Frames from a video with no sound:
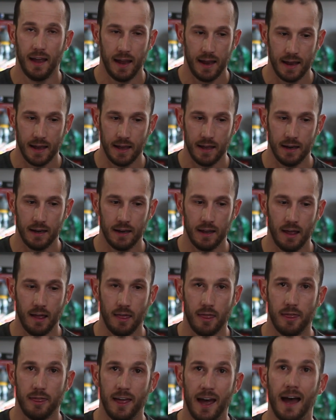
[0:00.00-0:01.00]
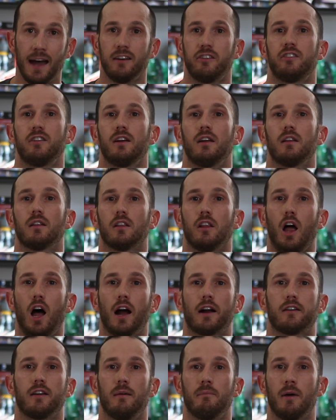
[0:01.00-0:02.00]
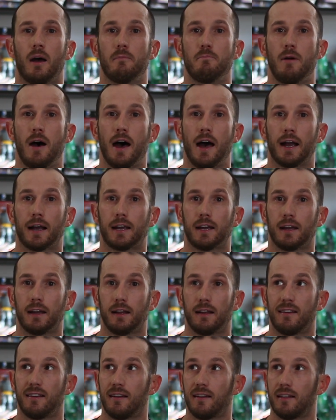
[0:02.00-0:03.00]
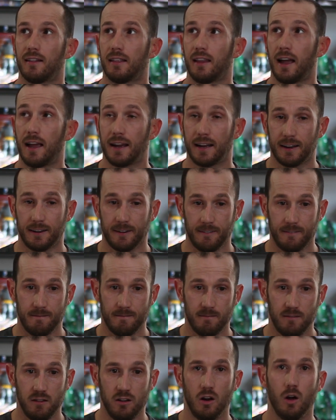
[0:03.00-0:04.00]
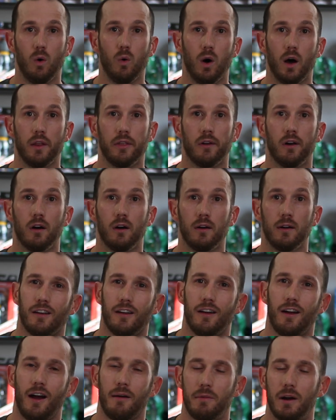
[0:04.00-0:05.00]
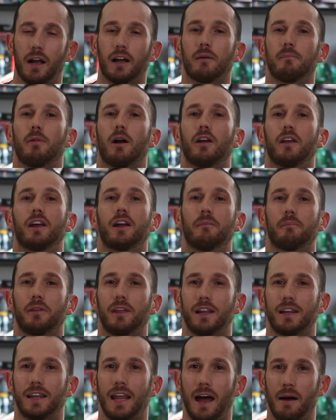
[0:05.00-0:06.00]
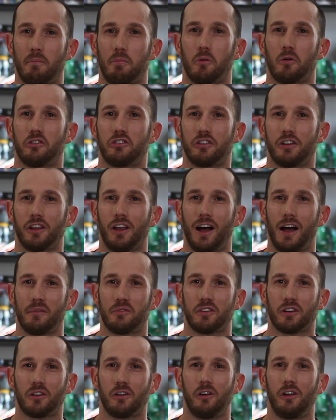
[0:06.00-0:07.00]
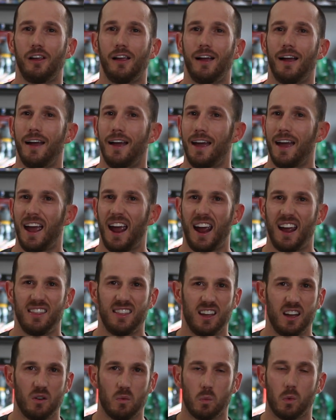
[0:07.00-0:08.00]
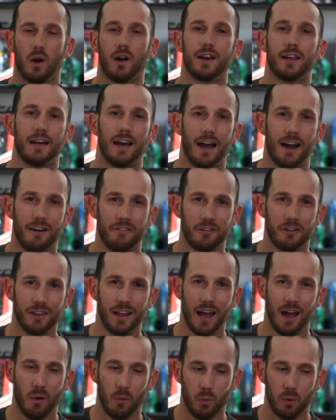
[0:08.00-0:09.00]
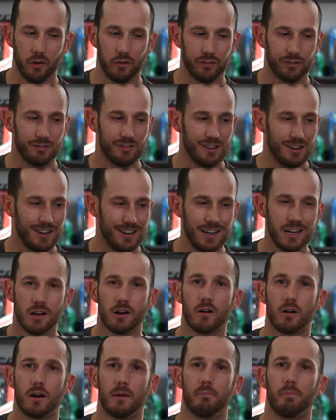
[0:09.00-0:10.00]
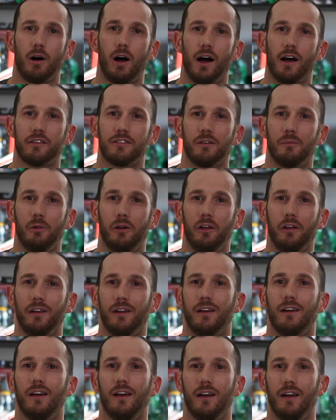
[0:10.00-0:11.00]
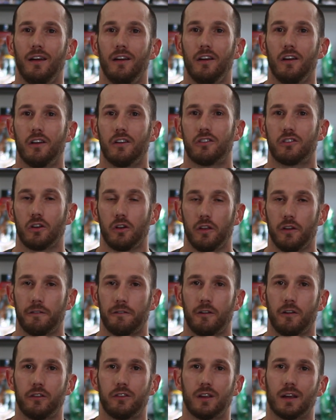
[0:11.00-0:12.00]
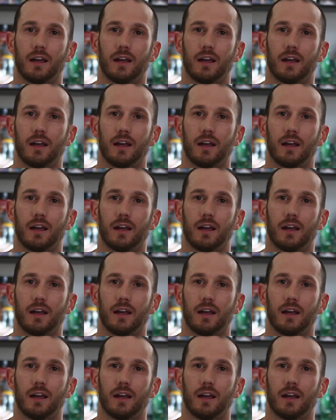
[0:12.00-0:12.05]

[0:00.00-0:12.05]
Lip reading: and that shit locked up my back like no other. I mean, I could barely complete that portion of the obstacle, and then running after that was near impossible. So the first